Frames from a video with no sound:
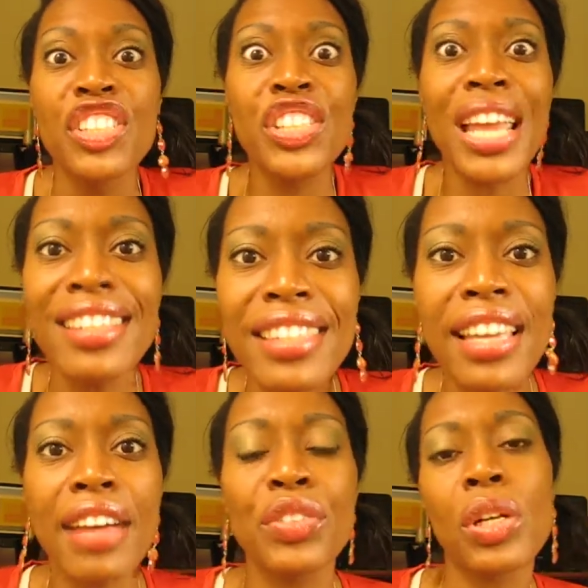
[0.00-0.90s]
chasing
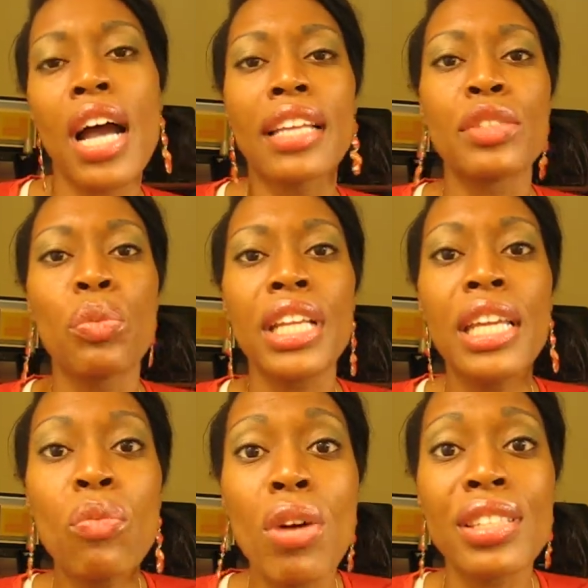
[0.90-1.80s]
after God is what
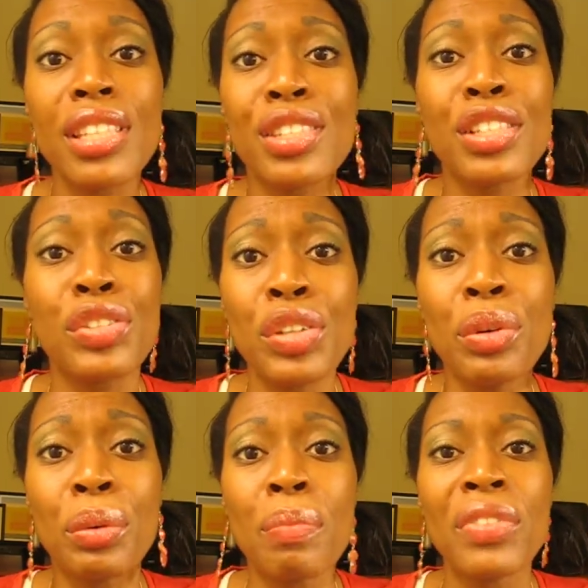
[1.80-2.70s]
he wants us to
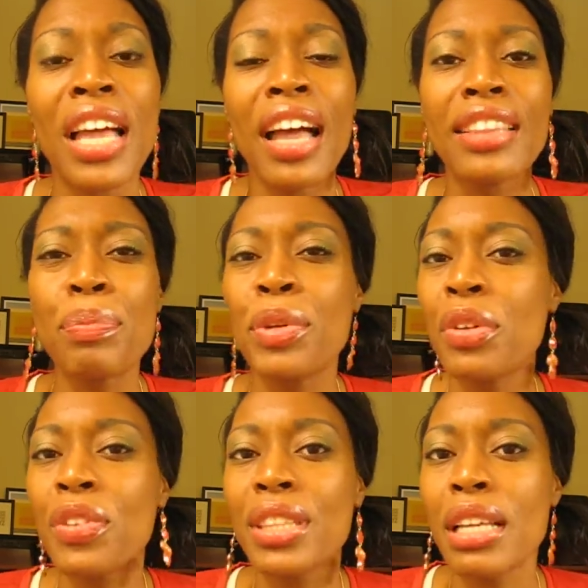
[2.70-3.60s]
do. The
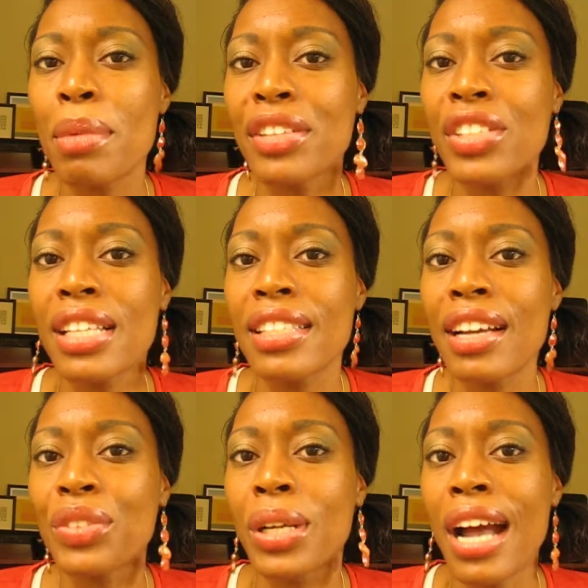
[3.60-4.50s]
beautiful thing about chasing
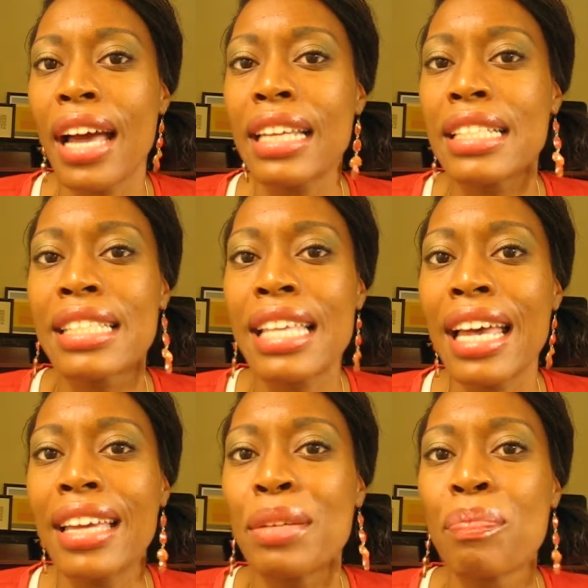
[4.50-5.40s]
after God is
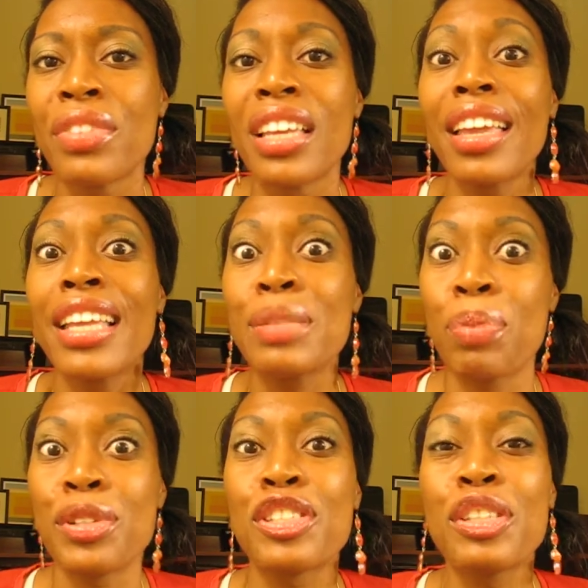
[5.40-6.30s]
that He's
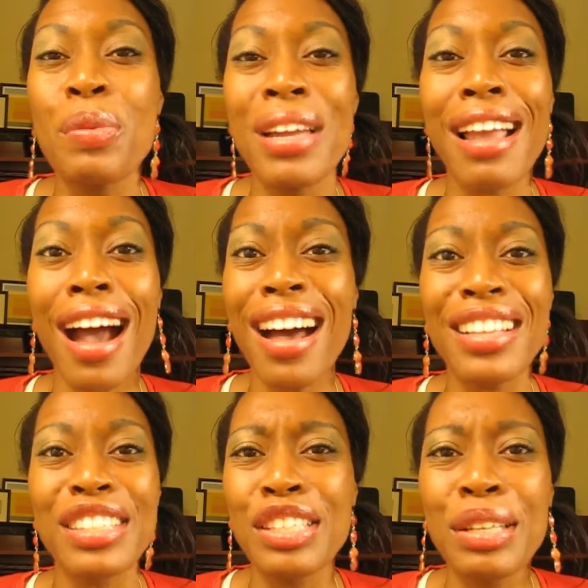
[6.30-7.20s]
pursuing us
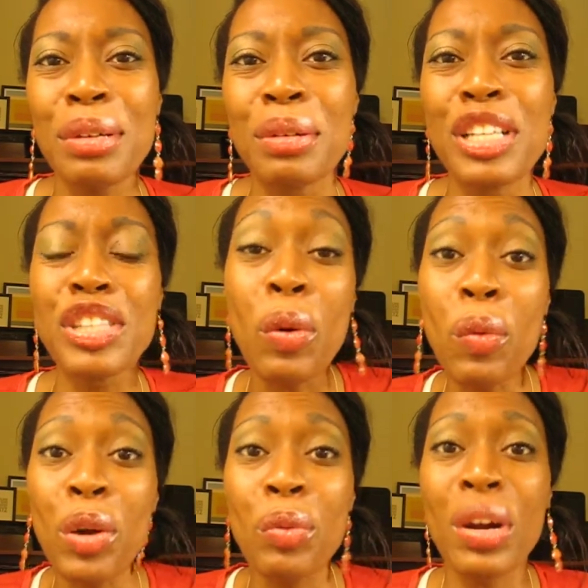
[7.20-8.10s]
too. So
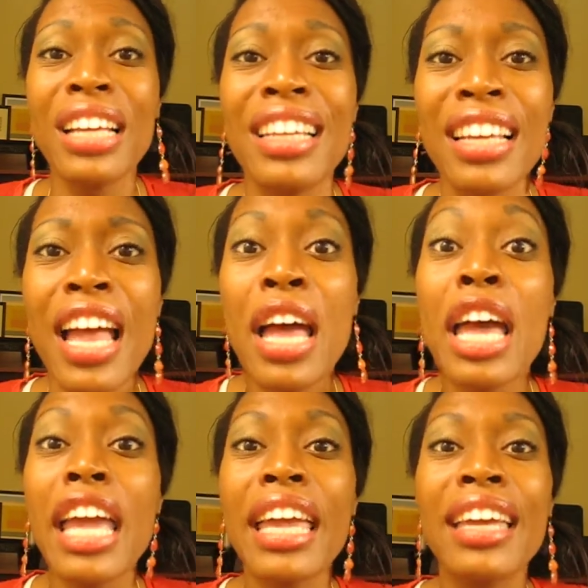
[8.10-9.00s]
we're running,
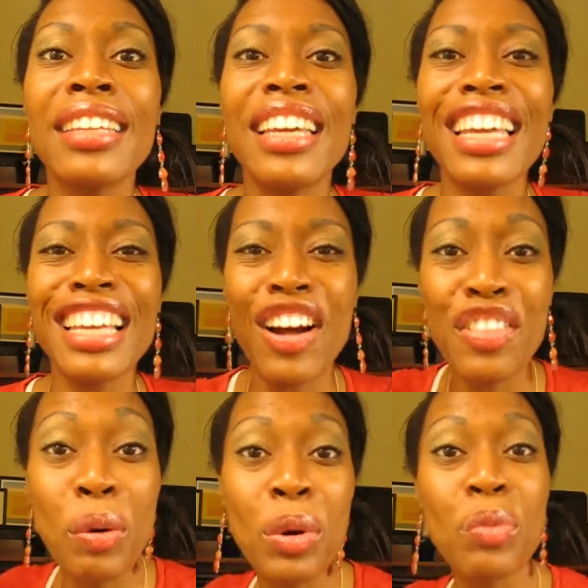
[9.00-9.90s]
and
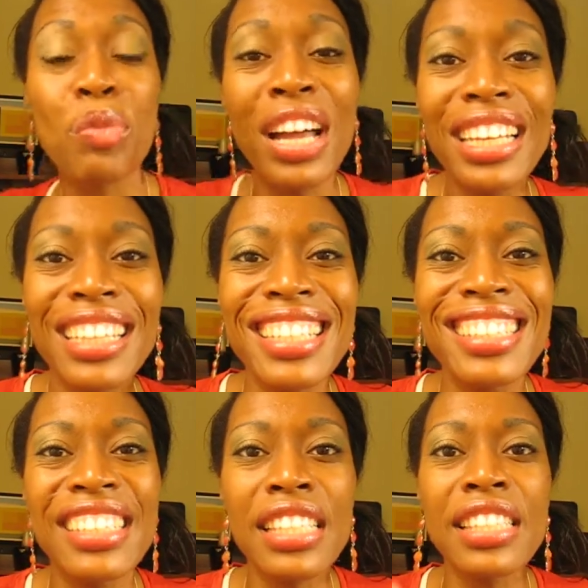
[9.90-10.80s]
although we're running in his
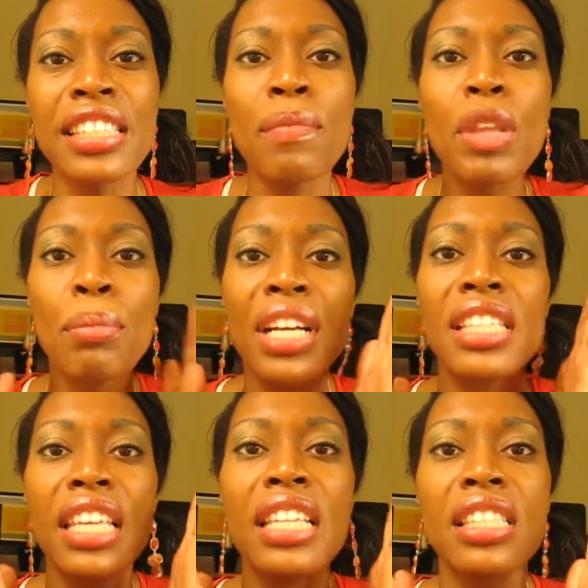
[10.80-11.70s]
distance, because
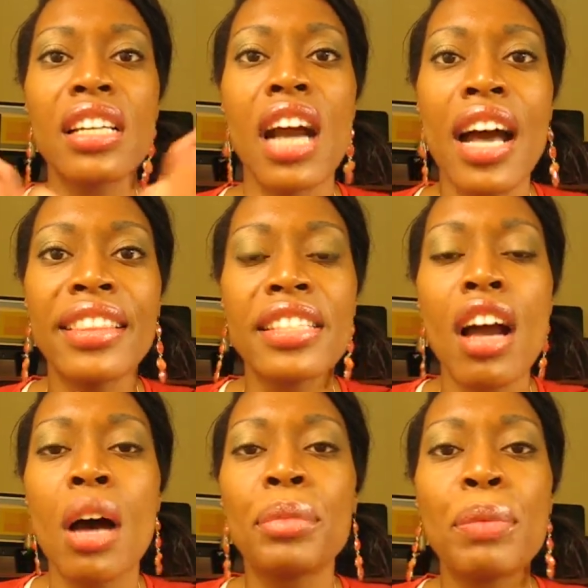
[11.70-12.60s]
he is a God that's
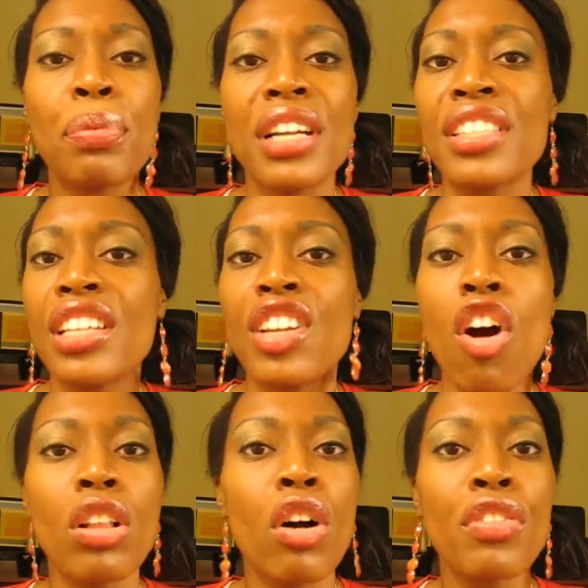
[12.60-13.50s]
omnipresent and
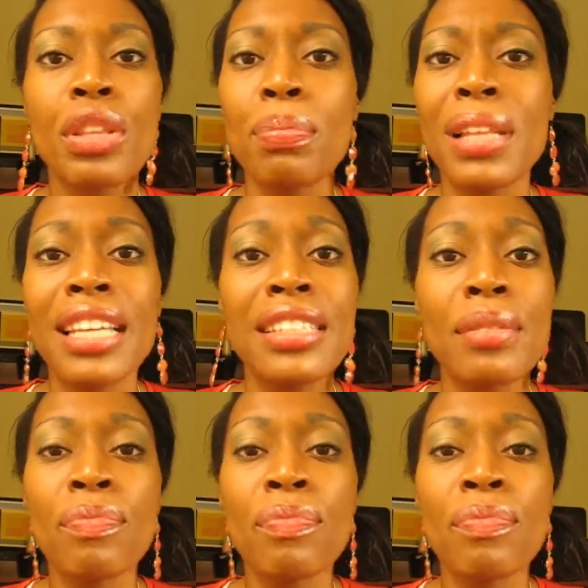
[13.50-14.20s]
all over the place,